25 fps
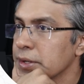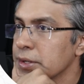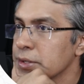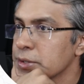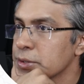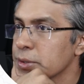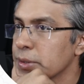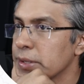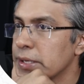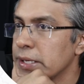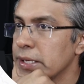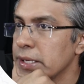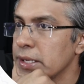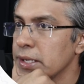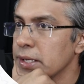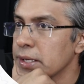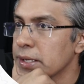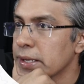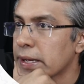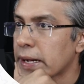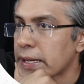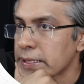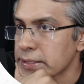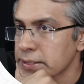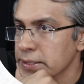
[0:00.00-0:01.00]
So he
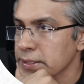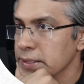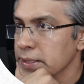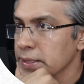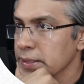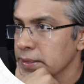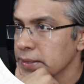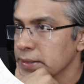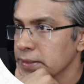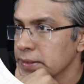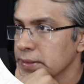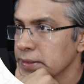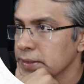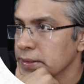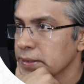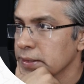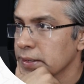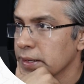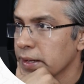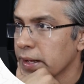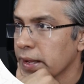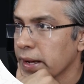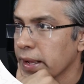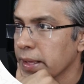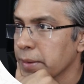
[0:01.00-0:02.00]
castled,
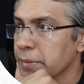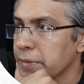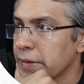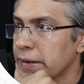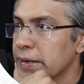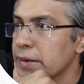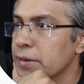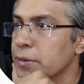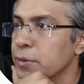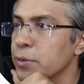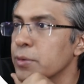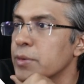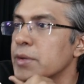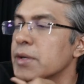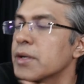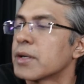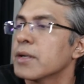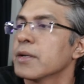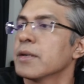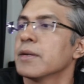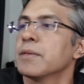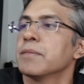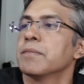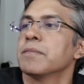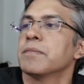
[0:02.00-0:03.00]
and I went rook
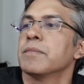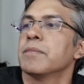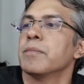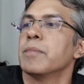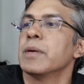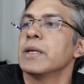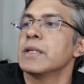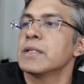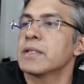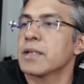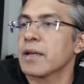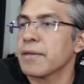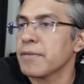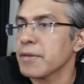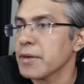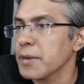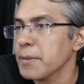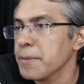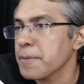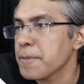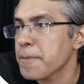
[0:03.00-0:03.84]
b7,